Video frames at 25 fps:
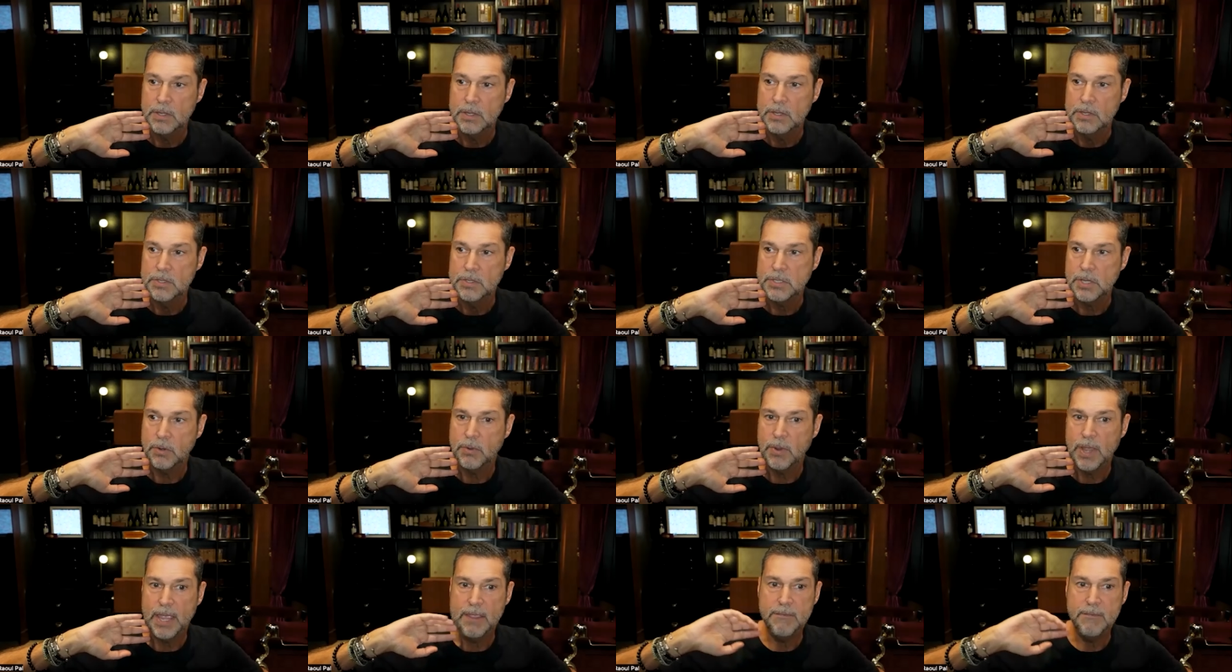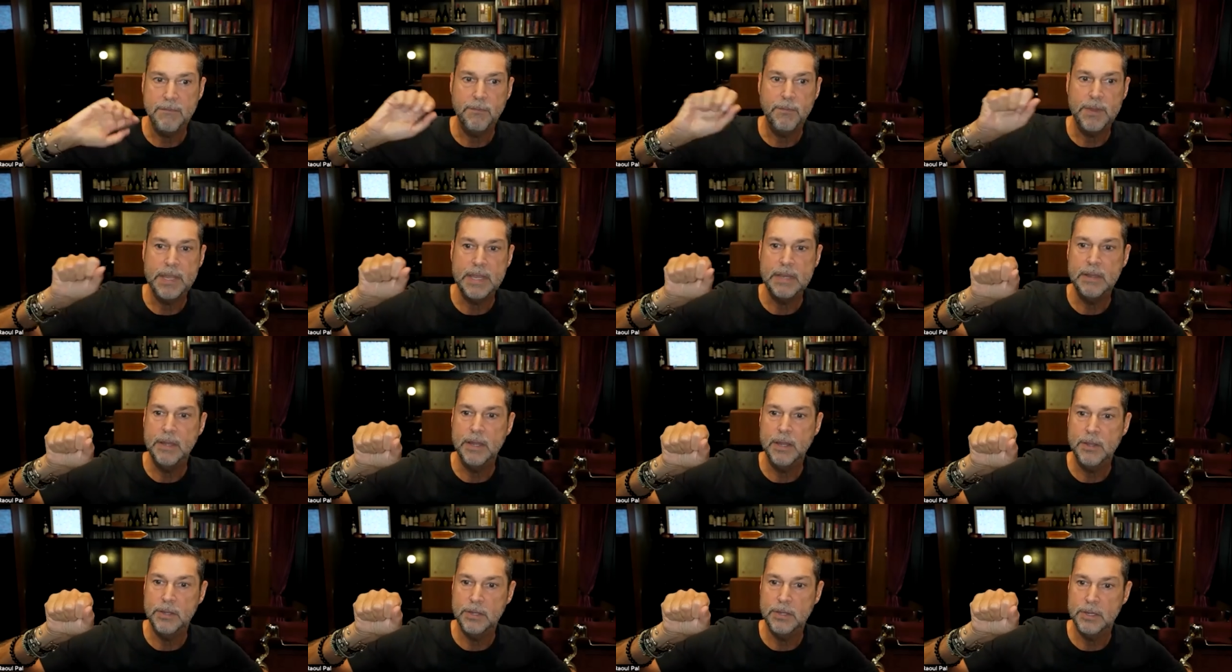So if we
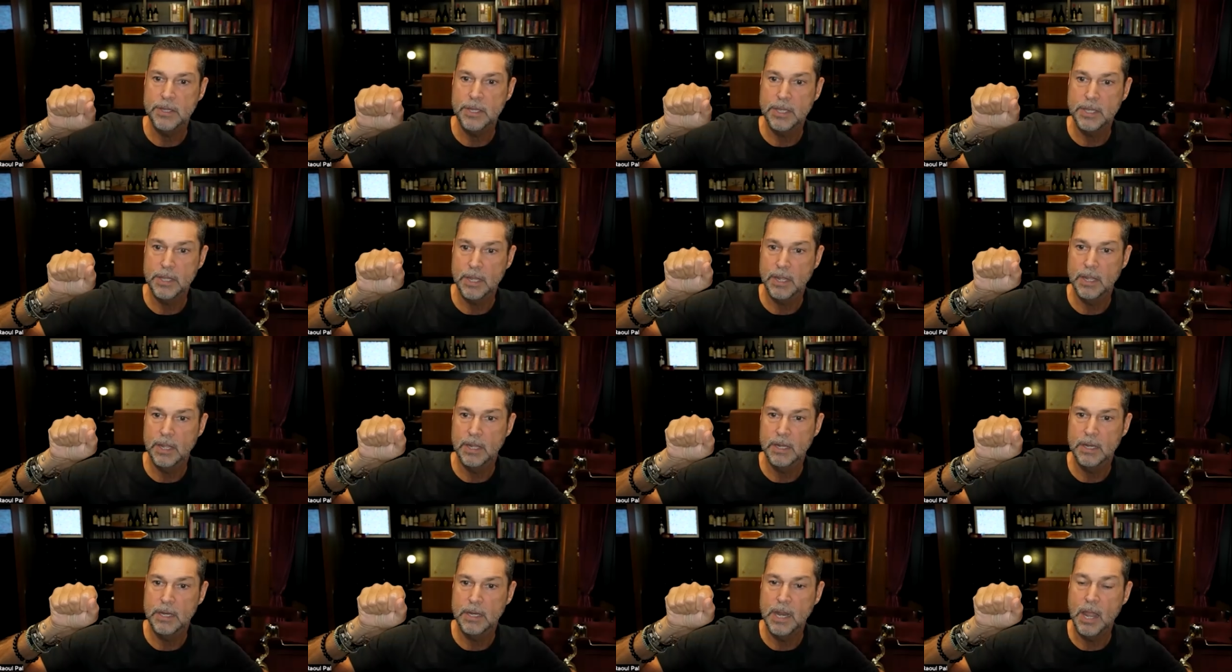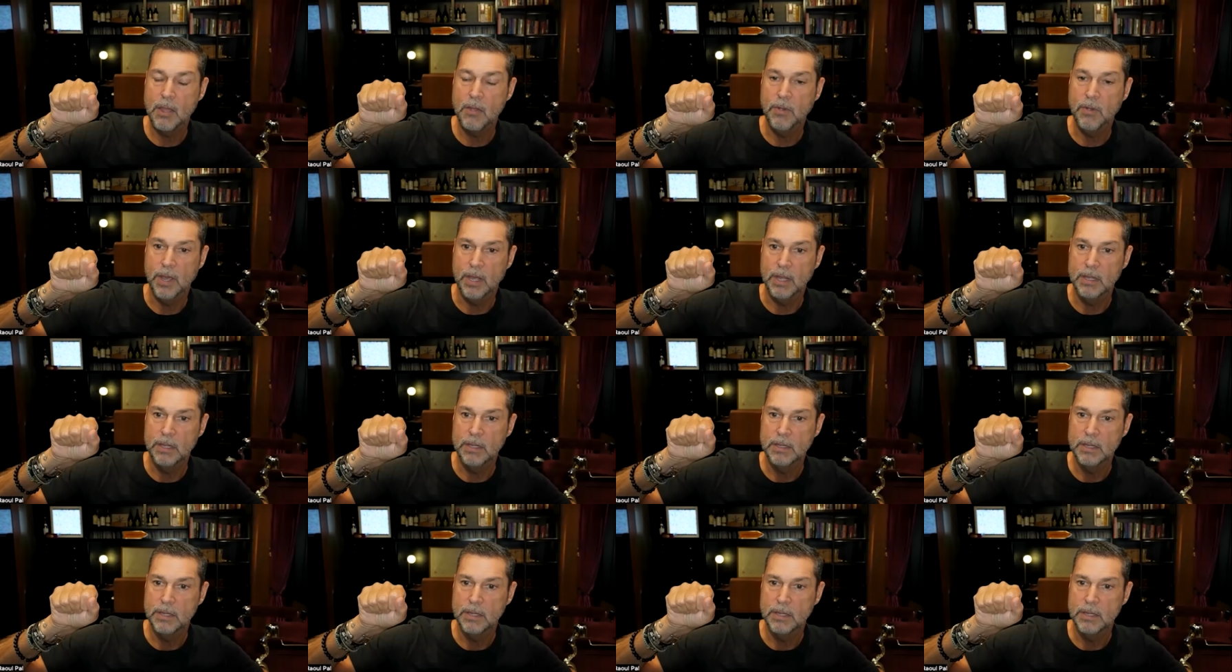lower